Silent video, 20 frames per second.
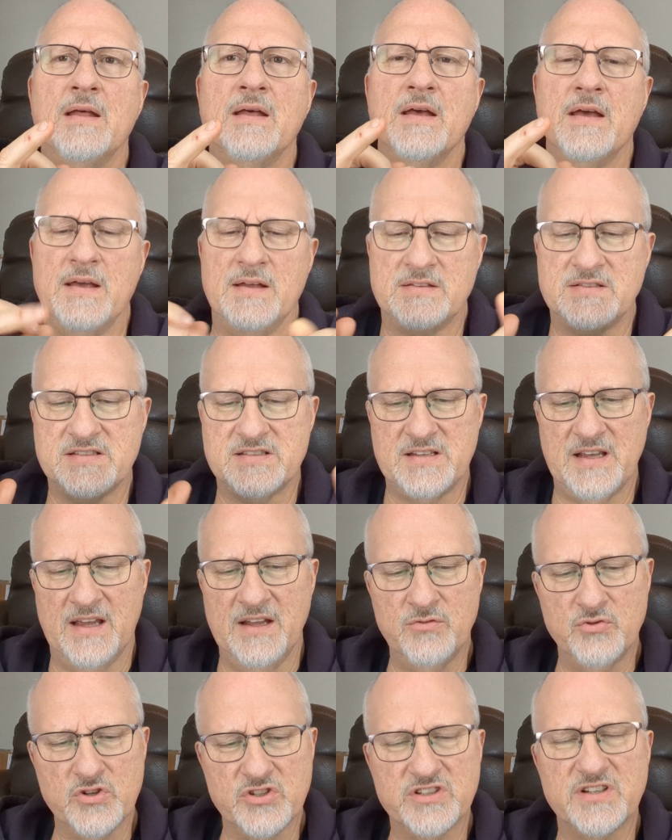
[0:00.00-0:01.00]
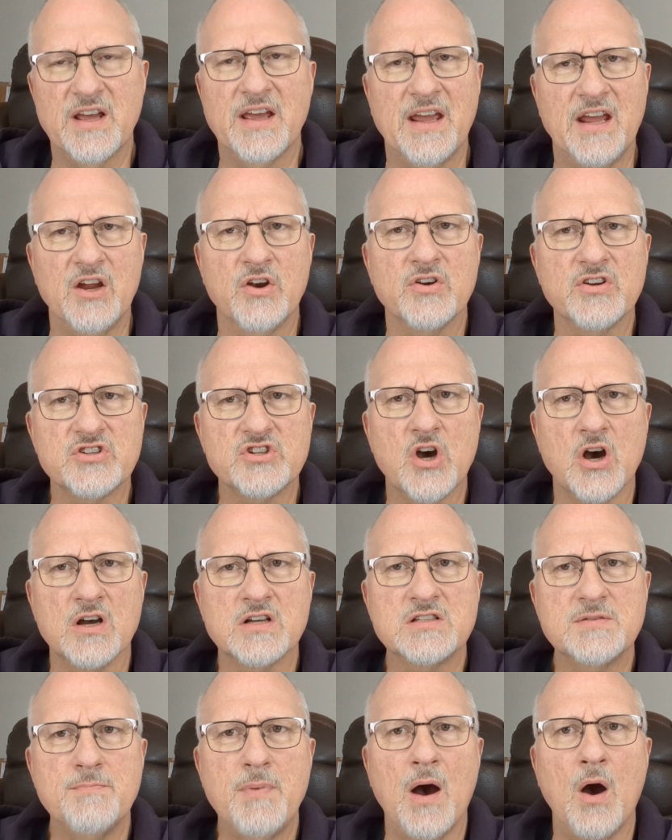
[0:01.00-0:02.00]
it's interesting here, it
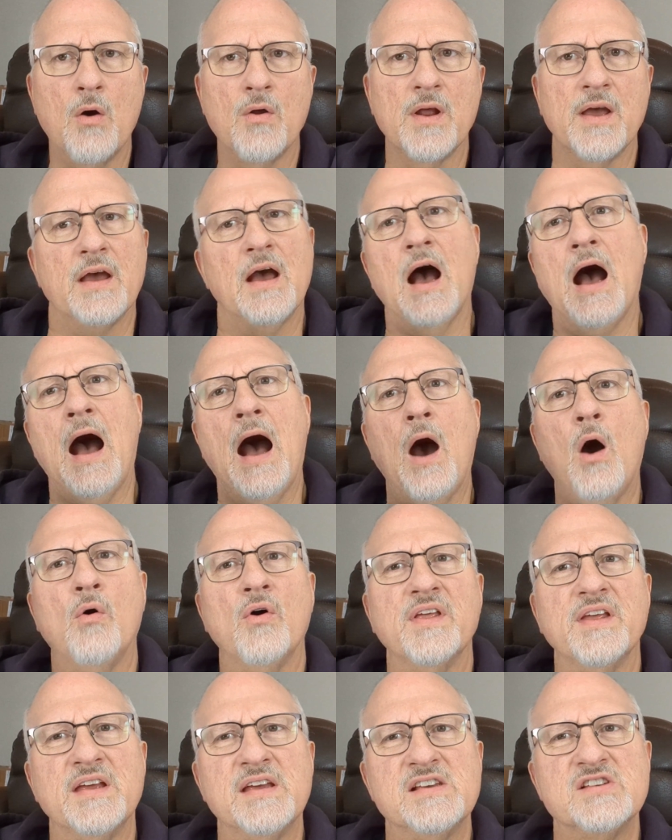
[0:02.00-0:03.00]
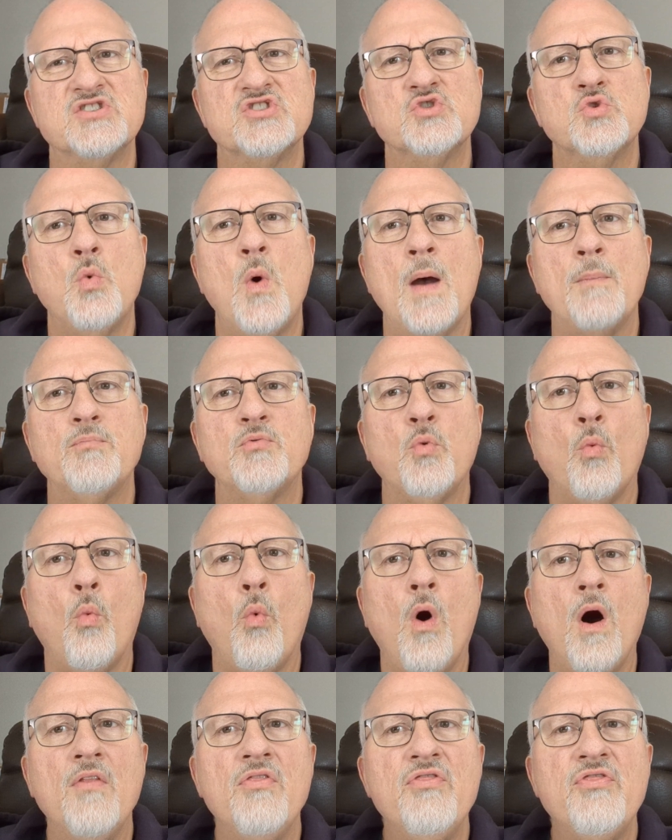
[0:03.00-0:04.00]
talks about how he swept
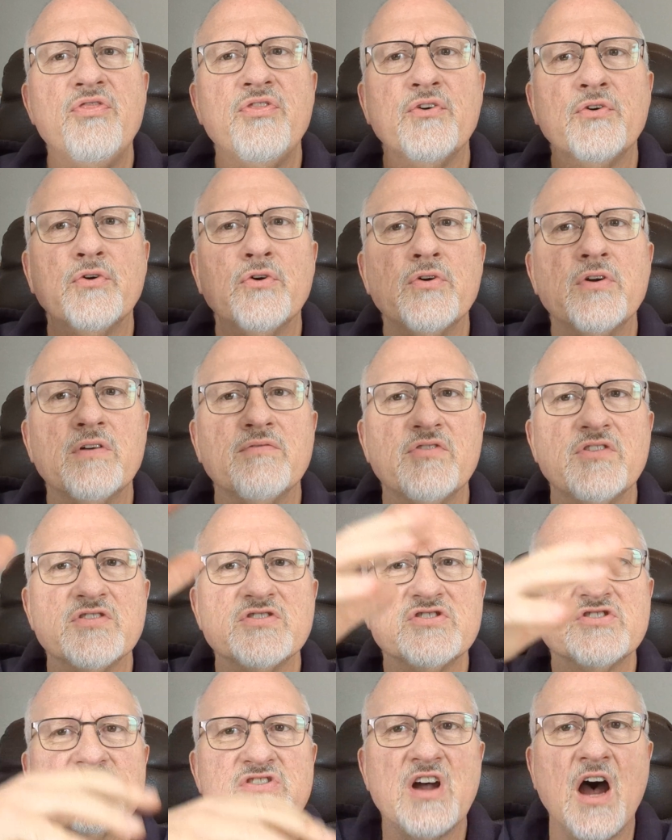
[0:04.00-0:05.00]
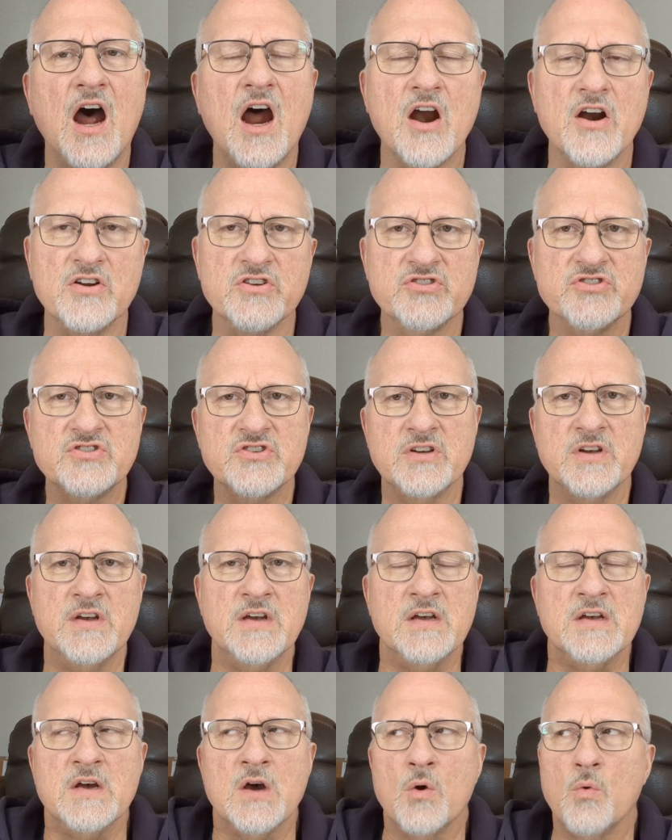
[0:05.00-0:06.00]
one-third of the stars.
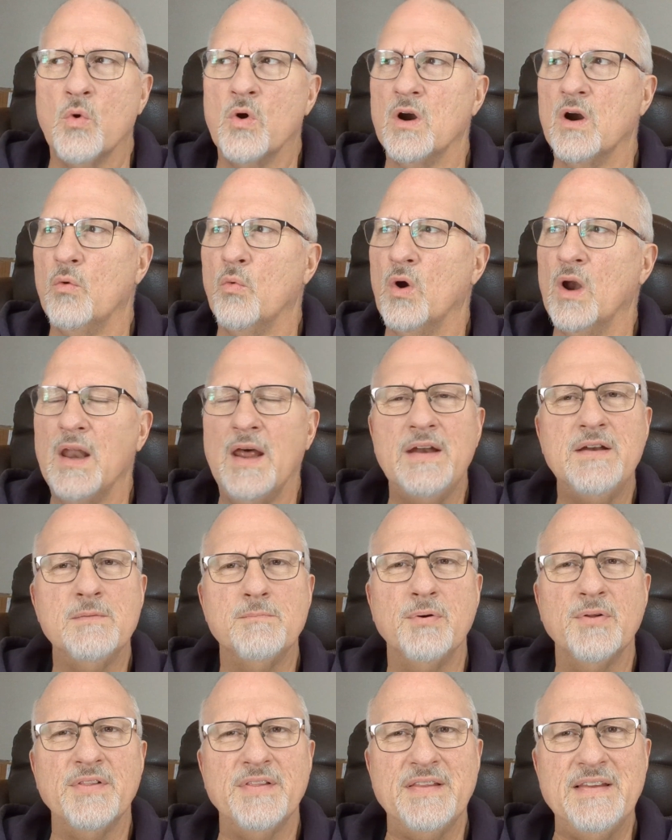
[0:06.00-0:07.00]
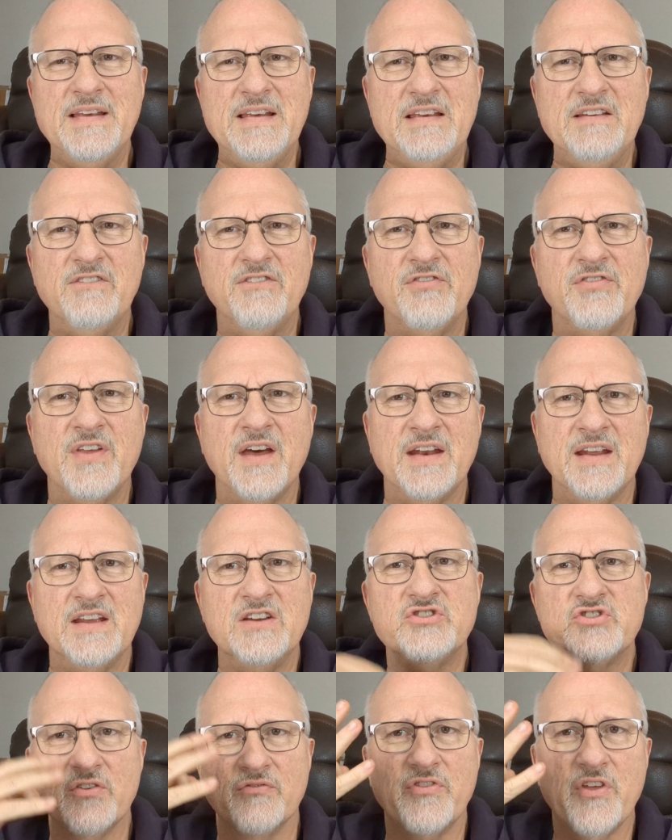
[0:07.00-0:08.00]
We're led to believe that
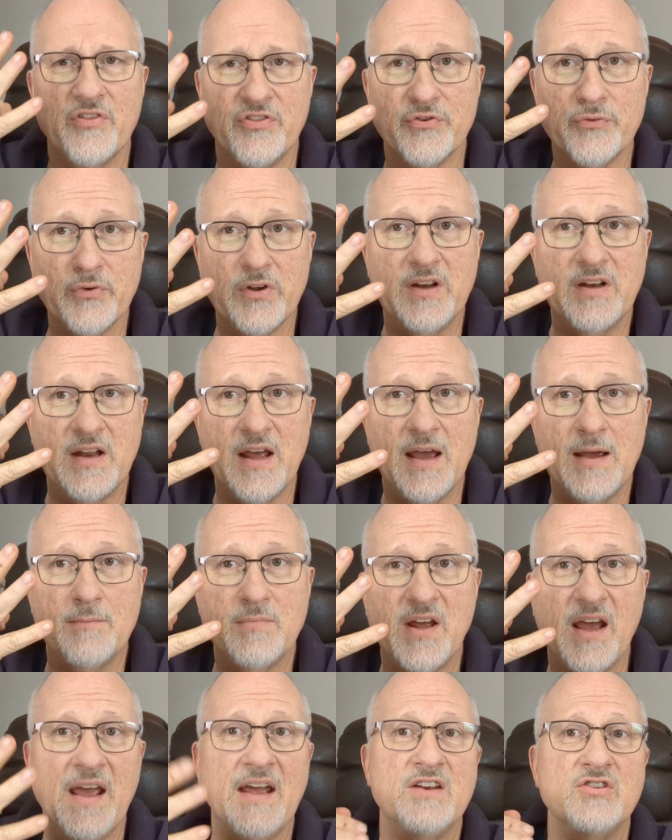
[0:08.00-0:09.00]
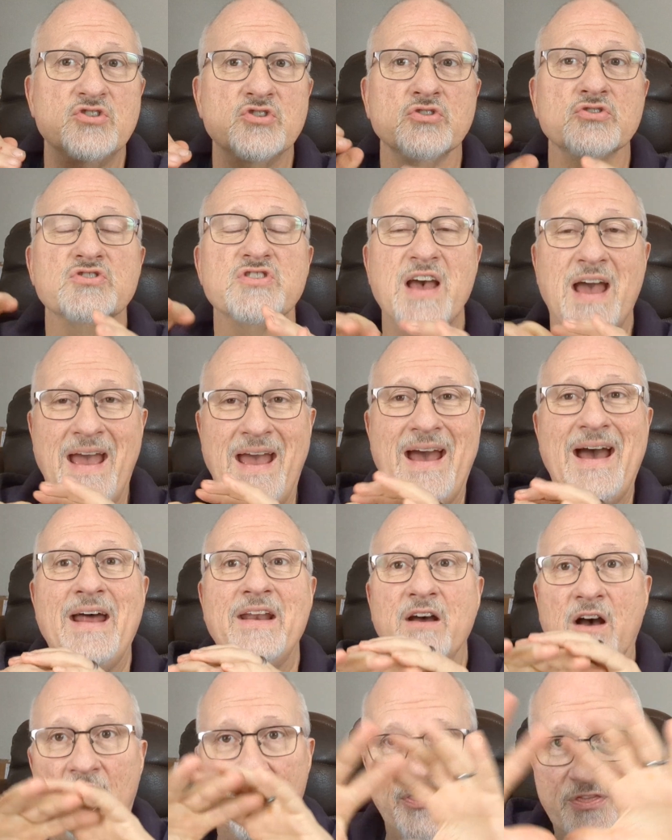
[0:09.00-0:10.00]
each of the three named angels had a